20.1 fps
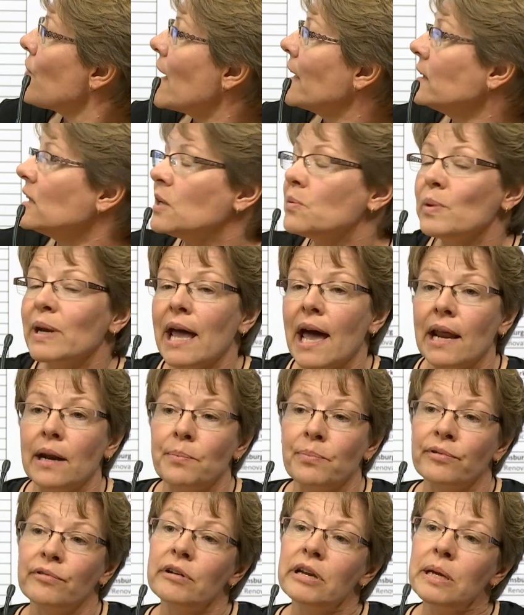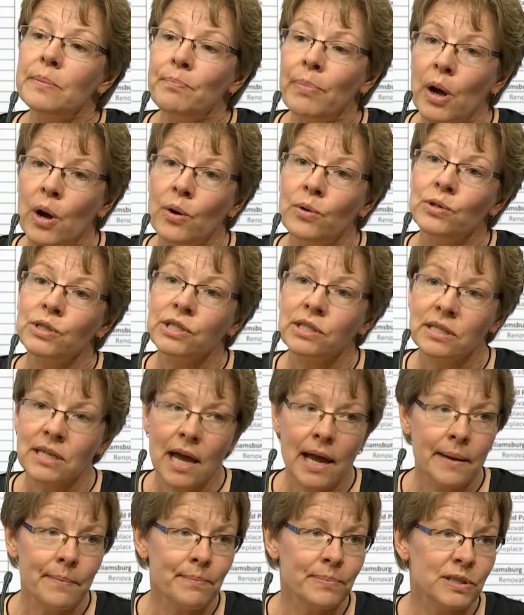finally, we had a pre-post
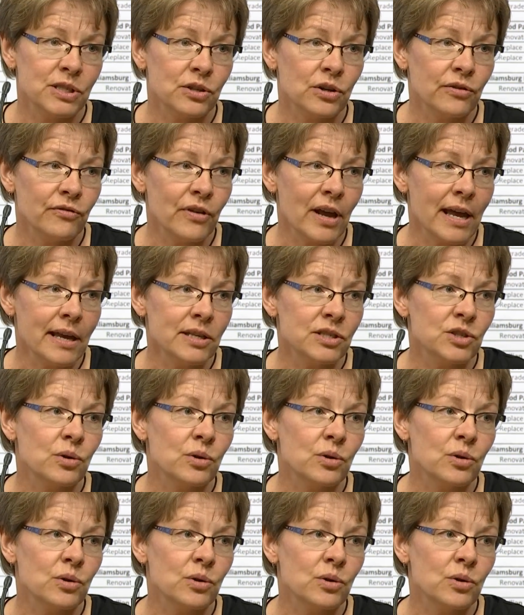type survey.